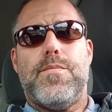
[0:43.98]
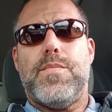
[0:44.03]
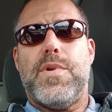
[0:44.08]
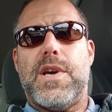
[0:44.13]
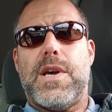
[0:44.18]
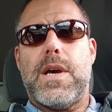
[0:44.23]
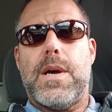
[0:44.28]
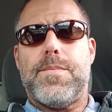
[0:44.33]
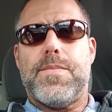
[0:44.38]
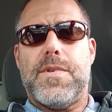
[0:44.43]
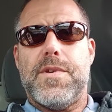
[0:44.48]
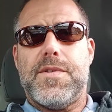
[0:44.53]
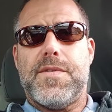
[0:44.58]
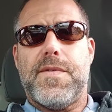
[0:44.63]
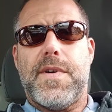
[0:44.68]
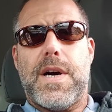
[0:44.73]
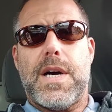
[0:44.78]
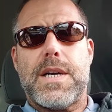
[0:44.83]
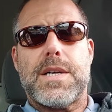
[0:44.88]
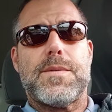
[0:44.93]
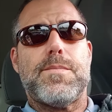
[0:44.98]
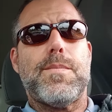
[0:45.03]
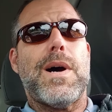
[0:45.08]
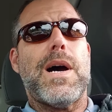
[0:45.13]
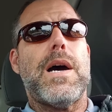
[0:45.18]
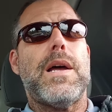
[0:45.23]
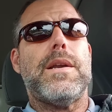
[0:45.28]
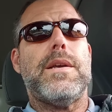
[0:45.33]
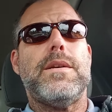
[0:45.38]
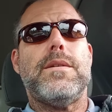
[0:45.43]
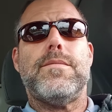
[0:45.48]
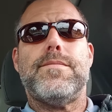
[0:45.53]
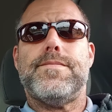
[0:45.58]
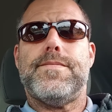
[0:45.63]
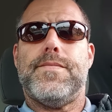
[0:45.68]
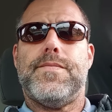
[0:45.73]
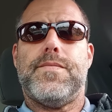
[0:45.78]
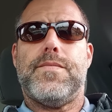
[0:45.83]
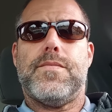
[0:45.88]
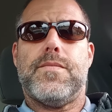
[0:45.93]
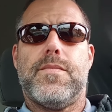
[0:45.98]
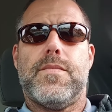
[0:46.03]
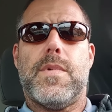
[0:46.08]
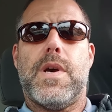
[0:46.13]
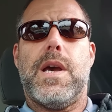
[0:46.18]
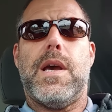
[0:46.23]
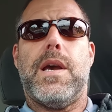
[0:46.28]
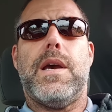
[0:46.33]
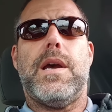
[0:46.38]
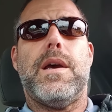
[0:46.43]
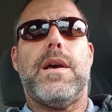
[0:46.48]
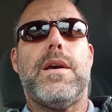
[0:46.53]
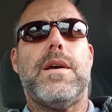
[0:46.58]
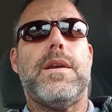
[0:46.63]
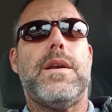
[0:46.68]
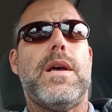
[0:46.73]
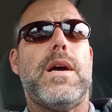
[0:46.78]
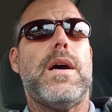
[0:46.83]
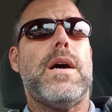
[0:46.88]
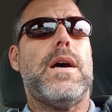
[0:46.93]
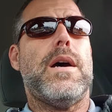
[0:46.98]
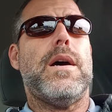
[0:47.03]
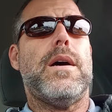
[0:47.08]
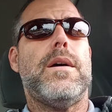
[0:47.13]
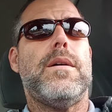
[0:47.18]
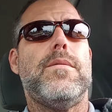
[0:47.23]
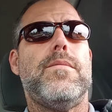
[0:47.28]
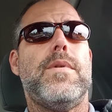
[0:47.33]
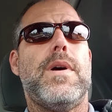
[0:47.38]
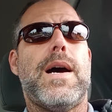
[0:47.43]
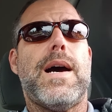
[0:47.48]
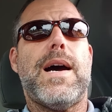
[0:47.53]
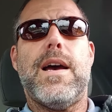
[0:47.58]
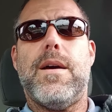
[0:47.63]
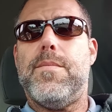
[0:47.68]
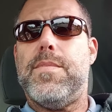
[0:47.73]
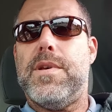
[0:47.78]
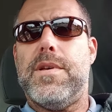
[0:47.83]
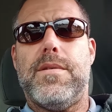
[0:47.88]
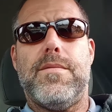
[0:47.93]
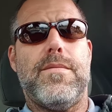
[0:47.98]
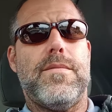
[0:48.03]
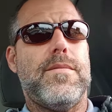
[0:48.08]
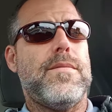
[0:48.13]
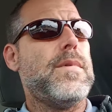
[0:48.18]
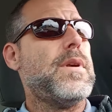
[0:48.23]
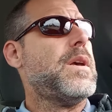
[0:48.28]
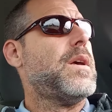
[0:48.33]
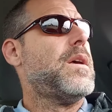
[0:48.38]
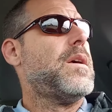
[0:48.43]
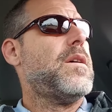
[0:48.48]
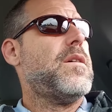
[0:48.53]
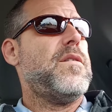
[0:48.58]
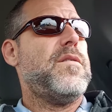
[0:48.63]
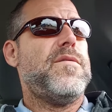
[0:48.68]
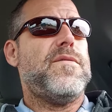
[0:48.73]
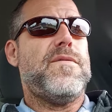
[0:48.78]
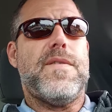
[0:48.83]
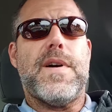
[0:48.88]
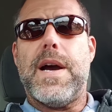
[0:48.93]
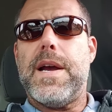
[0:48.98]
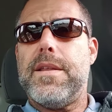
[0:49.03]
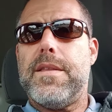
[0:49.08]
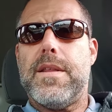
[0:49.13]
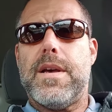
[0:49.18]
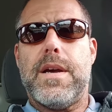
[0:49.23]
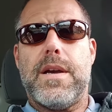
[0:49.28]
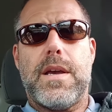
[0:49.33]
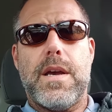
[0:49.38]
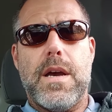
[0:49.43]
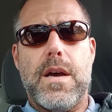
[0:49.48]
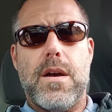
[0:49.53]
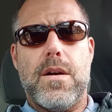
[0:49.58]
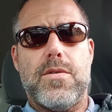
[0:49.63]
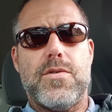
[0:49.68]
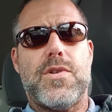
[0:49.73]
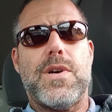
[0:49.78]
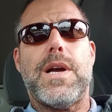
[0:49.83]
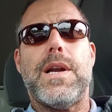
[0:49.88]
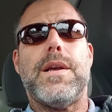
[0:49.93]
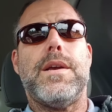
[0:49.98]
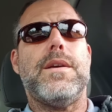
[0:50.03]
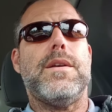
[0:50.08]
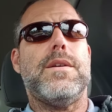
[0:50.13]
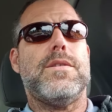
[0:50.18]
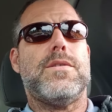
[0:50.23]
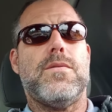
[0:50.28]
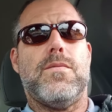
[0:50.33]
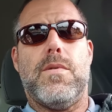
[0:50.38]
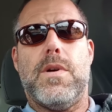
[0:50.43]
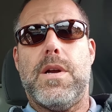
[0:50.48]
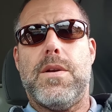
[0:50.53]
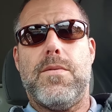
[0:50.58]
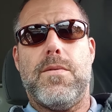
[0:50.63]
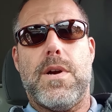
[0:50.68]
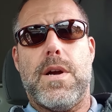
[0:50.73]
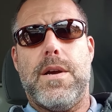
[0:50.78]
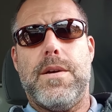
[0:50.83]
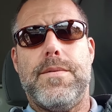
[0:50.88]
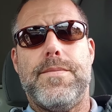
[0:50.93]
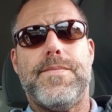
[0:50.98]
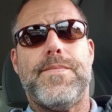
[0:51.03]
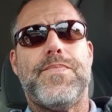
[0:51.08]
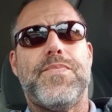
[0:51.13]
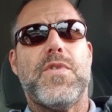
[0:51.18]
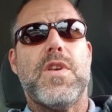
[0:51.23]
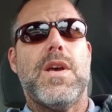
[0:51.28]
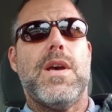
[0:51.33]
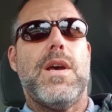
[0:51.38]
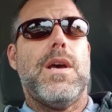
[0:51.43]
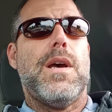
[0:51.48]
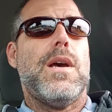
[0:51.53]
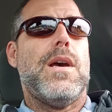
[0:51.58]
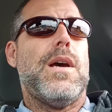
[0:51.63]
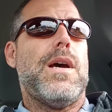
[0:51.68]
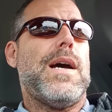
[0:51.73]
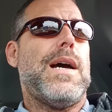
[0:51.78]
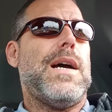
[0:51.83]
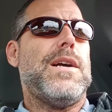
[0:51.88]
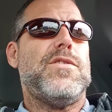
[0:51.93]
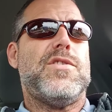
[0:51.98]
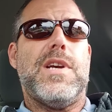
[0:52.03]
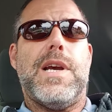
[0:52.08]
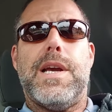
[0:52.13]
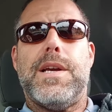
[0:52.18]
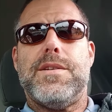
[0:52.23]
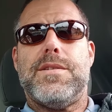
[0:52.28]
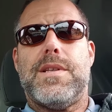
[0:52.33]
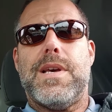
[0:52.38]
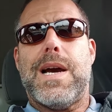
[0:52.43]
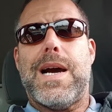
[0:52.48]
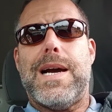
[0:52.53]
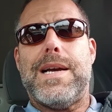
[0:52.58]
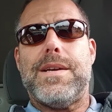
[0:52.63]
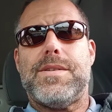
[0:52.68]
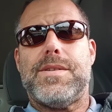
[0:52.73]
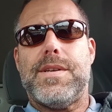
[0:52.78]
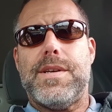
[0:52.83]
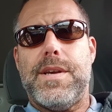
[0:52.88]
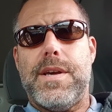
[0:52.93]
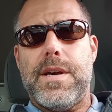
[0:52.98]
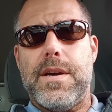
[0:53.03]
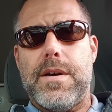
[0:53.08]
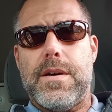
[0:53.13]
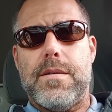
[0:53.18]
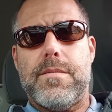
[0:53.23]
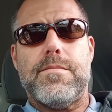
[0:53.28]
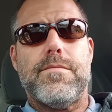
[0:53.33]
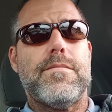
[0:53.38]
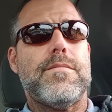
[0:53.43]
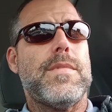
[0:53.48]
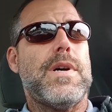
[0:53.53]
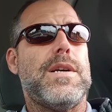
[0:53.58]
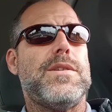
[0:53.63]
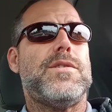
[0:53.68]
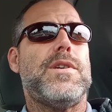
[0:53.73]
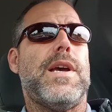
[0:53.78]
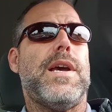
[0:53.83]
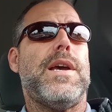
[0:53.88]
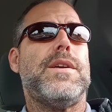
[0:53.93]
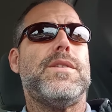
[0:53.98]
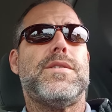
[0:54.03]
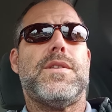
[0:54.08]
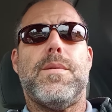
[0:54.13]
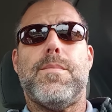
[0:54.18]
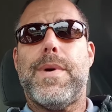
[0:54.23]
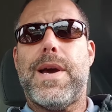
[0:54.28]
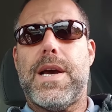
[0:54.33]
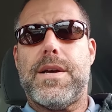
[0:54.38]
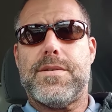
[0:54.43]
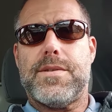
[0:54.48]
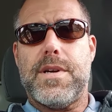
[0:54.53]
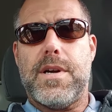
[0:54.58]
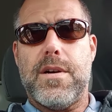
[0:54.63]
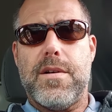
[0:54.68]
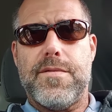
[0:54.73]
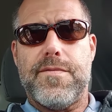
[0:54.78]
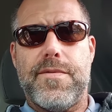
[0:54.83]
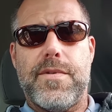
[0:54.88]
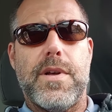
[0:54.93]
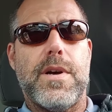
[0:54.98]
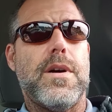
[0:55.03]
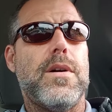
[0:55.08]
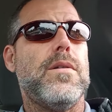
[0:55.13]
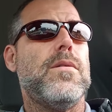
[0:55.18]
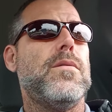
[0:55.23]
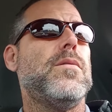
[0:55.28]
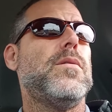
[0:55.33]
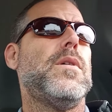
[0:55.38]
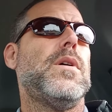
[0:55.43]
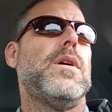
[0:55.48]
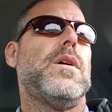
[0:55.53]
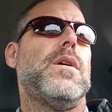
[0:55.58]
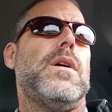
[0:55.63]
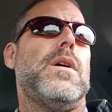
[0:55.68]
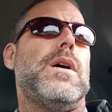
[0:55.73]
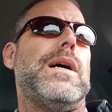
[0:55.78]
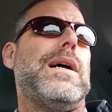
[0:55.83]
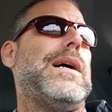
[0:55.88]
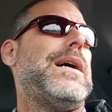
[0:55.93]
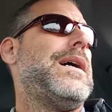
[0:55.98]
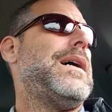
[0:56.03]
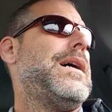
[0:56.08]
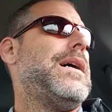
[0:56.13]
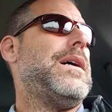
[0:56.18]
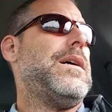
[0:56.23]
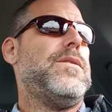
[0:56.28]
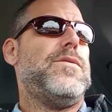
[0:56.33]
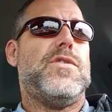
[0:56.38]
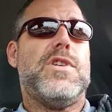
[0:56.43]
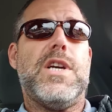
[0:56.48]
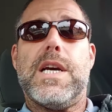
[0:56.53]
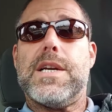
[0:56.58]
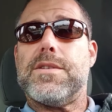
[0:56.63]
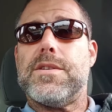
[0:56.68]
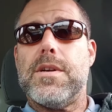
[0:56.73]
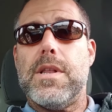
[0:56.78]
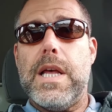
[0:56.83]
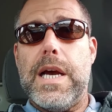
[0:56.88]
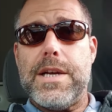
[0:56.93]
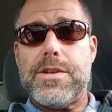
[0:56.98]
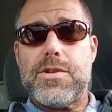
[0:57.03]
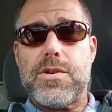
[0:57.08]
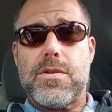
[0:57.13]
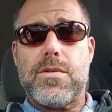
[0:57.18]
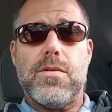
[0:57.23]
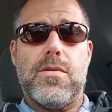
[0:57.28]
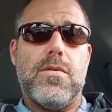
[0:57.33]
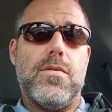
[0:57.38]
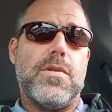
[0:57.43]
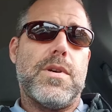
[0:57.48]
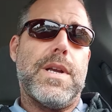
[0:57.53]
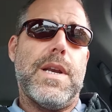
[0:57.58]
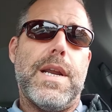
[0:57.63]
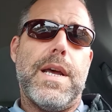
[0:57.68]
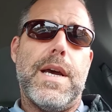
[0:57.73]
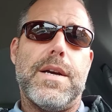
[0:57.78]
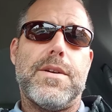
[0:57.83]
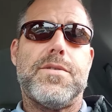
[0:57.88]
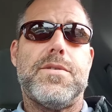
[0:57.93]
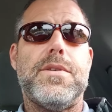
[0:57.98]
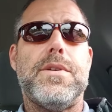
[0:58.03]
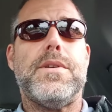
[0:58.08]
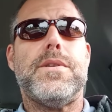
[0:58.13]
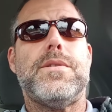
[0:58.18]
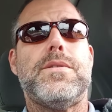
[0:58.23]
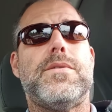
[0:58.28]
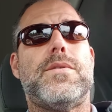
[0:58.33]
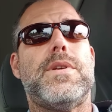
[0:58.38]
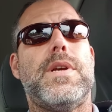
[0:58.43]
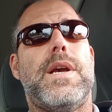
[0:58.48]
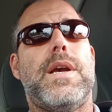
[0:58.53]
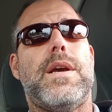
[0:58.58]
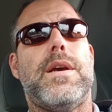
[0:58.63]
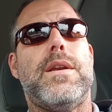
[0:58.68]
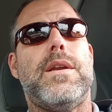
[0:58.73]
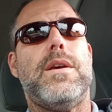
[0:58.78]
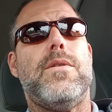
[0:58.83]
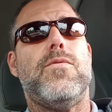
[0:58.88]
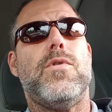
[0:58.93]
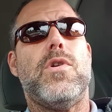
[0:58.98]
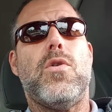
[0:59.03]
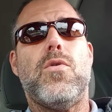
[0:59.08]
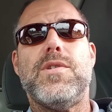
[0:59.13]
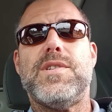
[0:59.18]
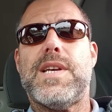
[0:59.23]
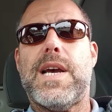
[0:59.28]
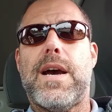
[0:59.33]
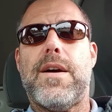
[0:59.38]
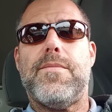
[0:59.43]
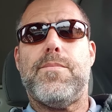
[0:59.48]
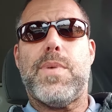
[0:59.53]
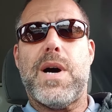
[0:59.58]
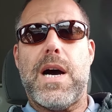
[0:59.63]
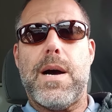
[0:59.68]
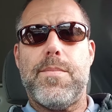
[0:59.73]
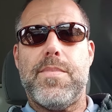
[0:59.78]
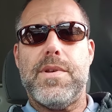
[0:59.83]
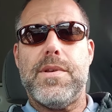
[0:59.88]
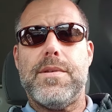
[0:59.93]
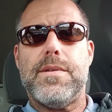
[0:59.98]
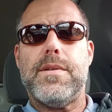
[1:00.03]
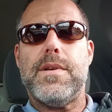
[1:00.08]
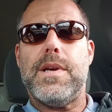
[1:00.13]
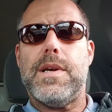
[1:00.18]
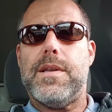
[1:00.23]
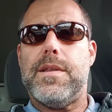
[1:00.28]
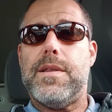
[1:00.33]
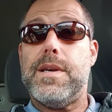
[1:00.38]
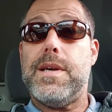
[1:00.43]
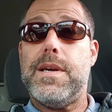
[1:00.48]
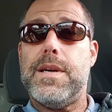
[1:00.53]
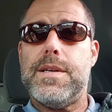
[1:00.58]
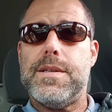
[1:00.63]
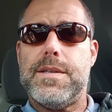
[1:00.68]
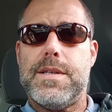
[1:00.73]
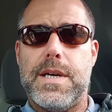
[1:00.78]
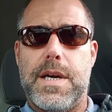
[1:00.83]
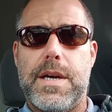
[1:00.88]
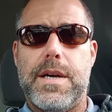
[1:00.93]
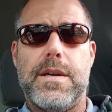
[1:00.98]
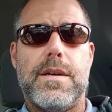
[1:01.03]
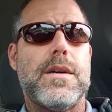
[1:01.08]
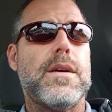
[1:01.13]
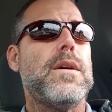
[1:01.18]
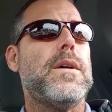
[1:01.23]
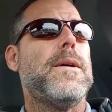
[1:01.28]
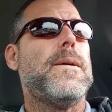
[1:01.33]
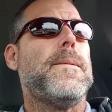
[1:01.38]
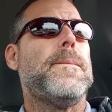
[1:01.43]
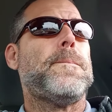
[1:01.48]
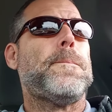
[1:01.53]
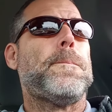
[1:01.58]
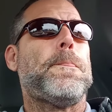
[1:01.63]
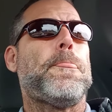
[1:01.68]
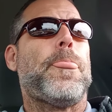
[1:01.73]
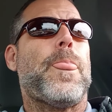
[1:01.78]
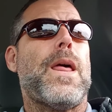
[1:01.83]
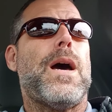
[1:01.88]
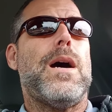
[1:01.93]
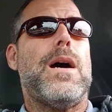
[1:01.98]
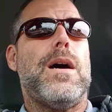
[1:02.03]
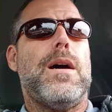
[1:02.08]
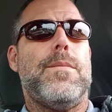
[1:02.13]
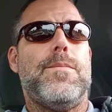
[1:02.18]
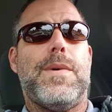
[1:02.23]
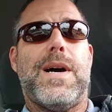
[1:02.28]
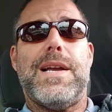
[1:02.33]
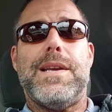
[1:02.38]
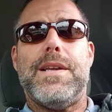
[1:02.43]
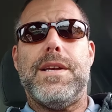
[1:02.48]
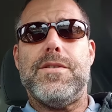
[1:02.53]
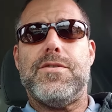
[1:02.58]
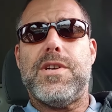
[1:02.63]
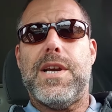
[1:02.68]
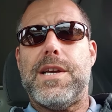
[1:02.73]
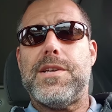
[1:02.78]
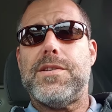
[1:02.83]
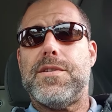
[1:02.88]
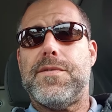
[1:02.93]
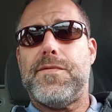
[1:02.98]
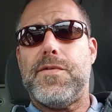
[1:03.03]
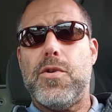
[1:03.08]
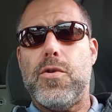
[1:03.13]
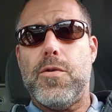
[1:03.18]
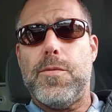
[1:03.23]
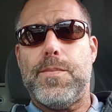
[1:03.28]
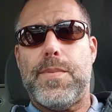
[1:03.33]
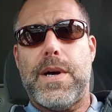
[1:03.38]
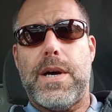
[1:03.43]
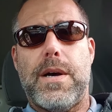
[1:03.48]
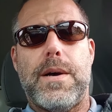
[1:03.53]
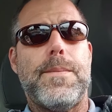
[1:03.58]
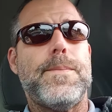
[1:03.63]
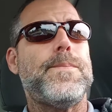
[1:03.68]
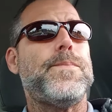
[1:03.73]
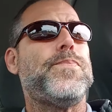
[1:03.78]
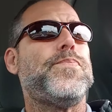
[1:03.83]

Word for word: Pick up this Foxbody, and uh, I've been fighting like hell trying to get it to run right. I changed the I C M, I changed the mass airflow, Uh, checked electrical connections, and it would always have popping in the intake. Um, I did change the fuel pump.